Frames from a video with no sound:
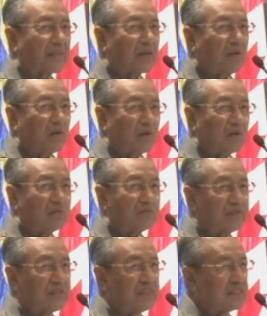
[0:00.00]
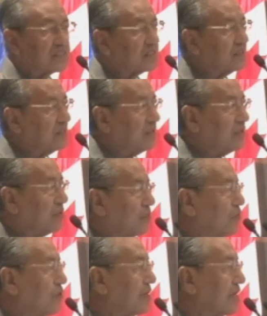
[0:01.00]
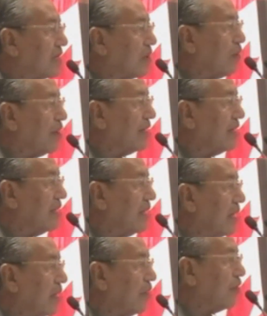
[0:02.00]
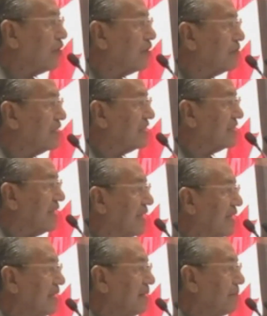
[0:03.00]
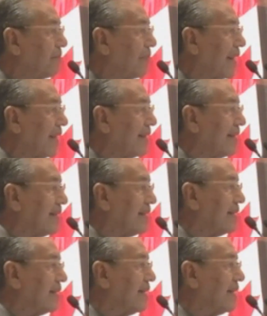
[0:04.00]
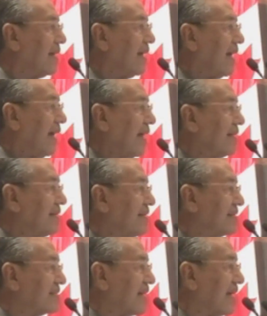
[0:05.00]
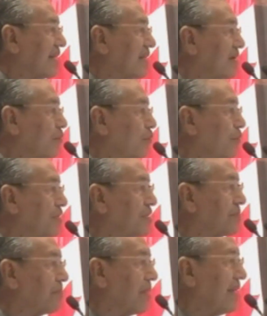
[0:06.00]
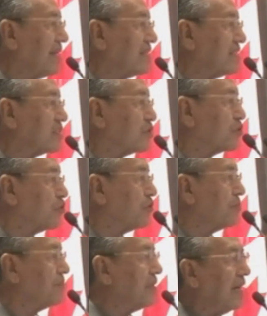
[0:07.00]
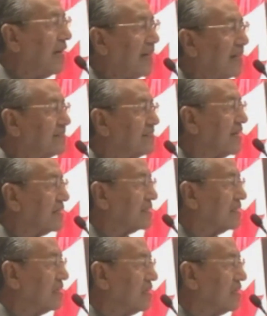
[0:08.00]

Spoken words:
All these would require a lot of detailed planning and deciding which planes should be hijacked,